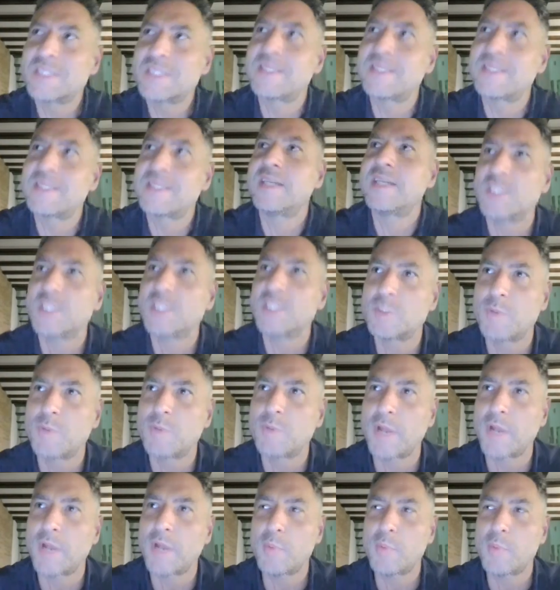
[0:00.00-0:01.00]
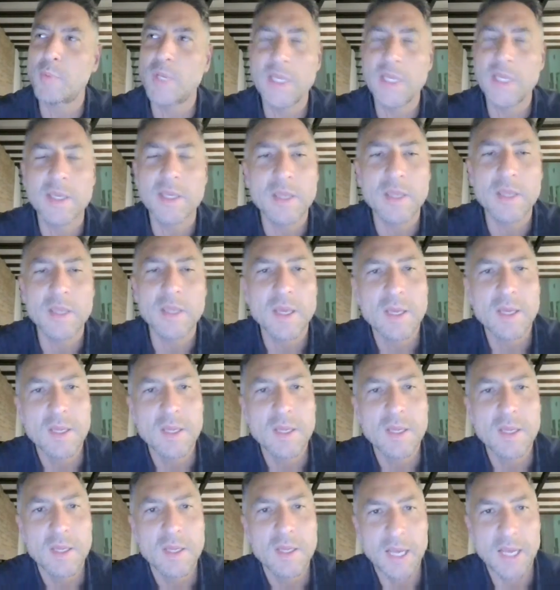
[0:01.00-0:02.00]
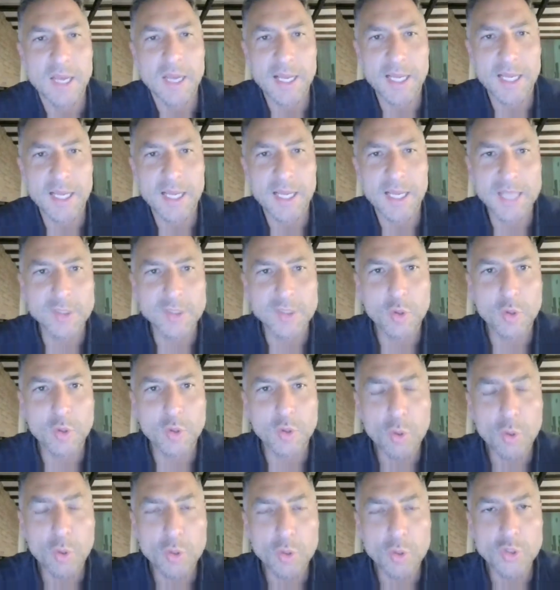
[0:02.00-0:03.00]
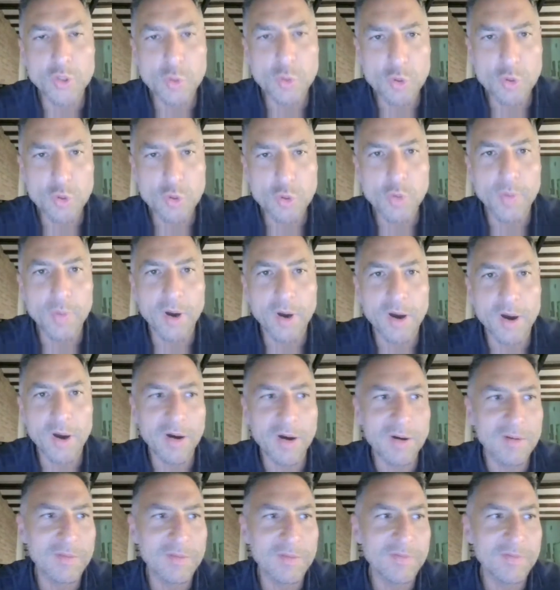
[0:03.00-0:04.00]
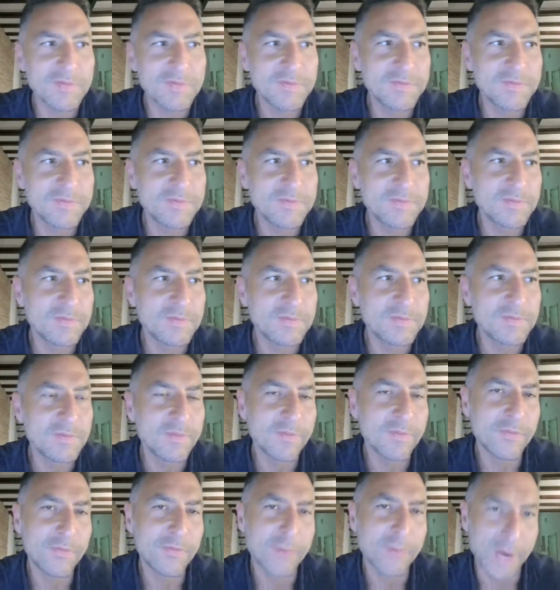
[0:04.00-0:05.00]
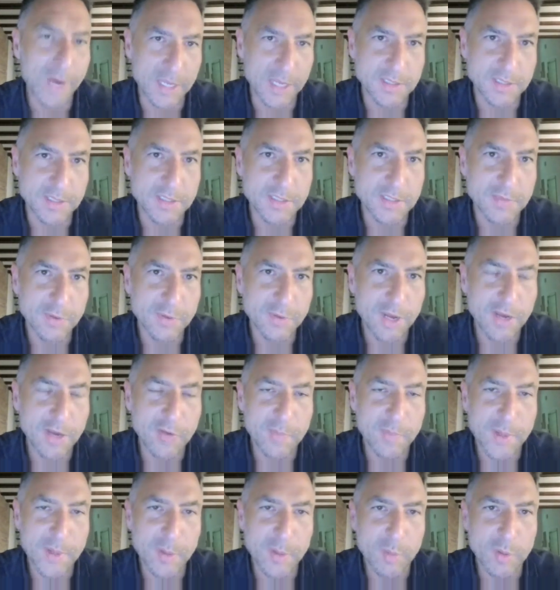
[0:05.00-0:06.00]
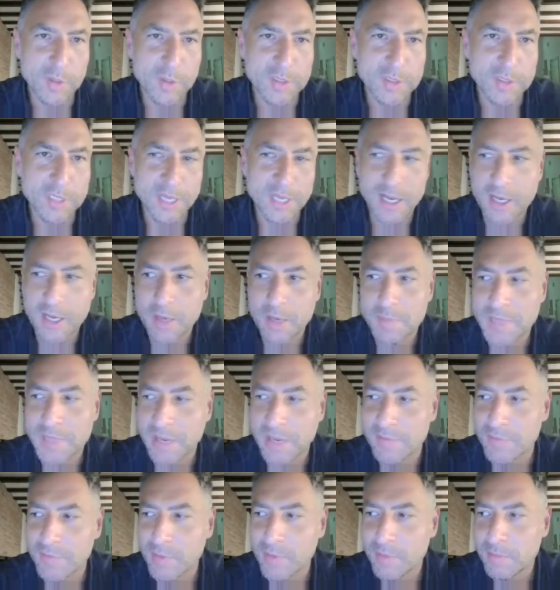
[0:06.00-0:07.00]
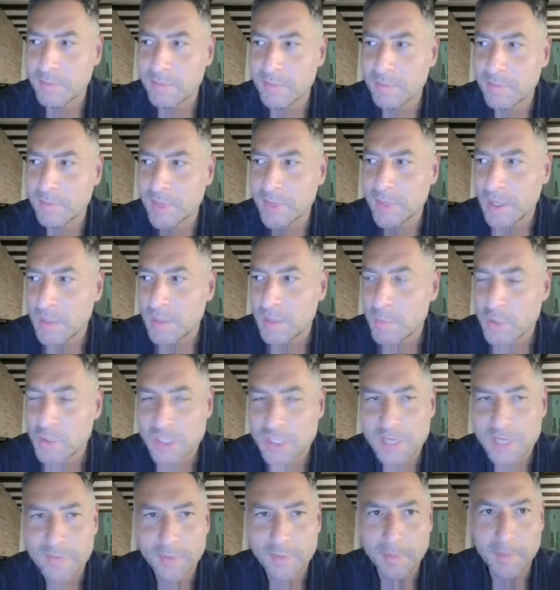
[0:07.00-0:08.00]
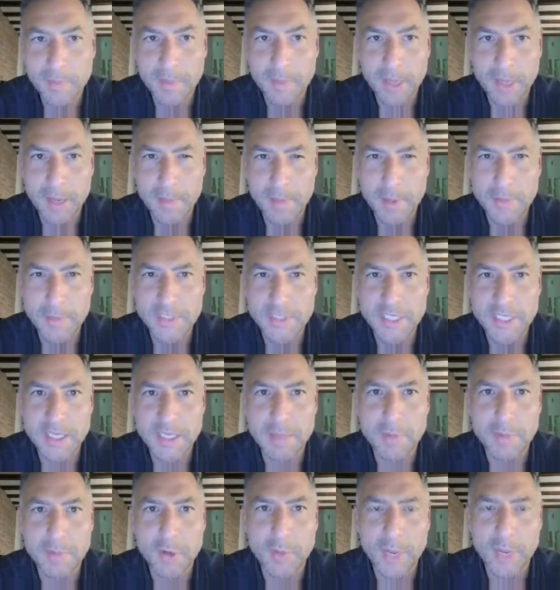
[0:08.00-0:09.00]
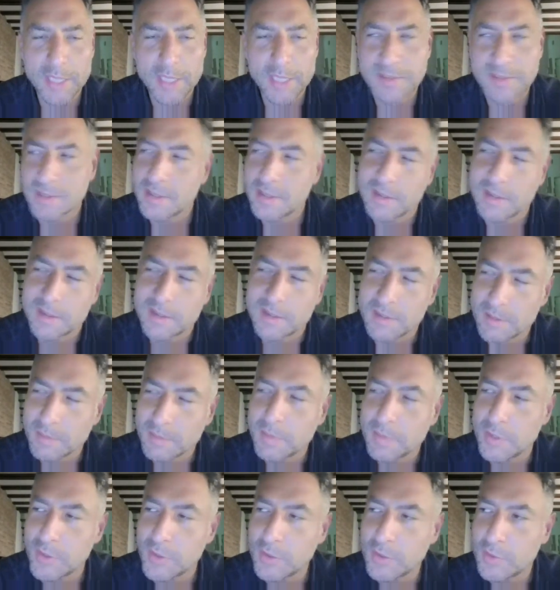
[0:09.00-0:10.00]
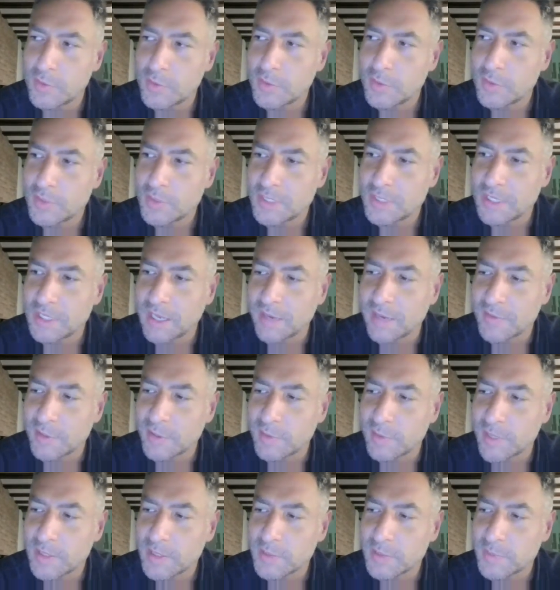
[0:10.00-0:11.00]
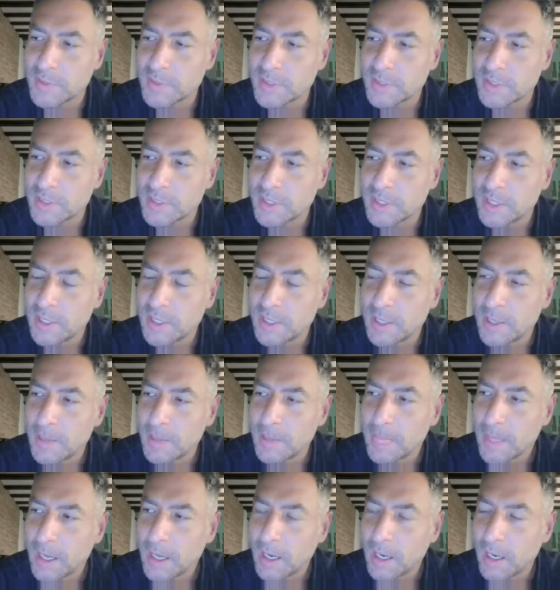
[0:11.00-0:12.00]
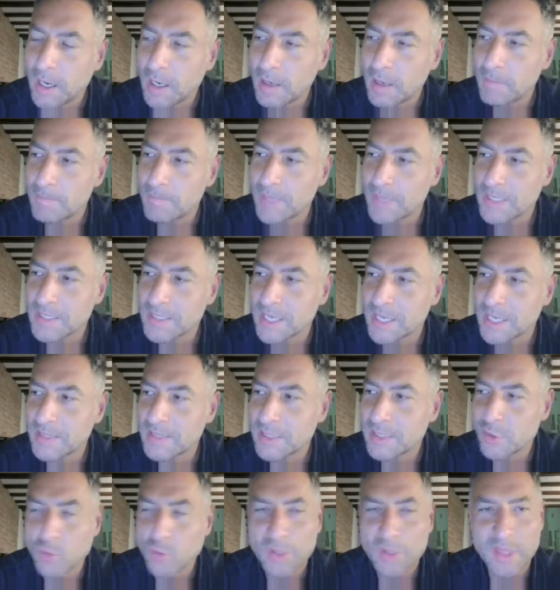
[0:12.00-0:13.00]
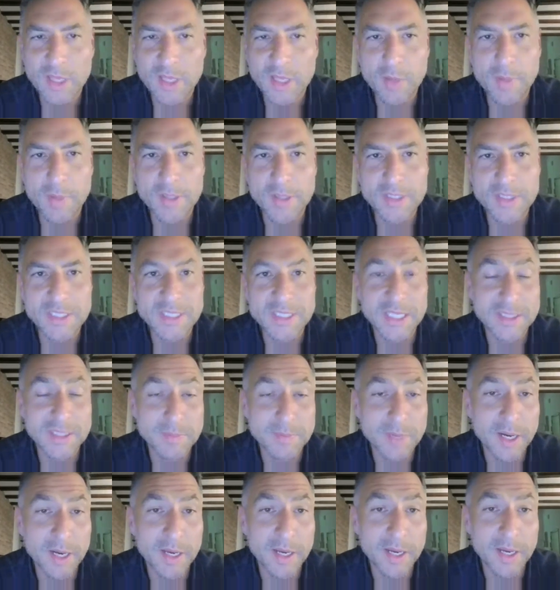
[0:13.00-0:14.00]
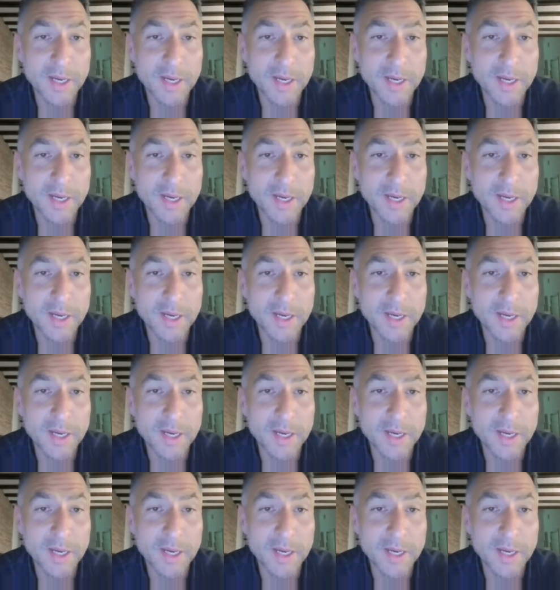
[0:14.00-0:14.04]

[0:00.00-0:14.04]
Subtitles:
it's tainted, but I really as a close group of friends, for lack of better words. And I come that mostly from, and I'm not saying I'm correct, but you'll see after, right? But I tend to think about this as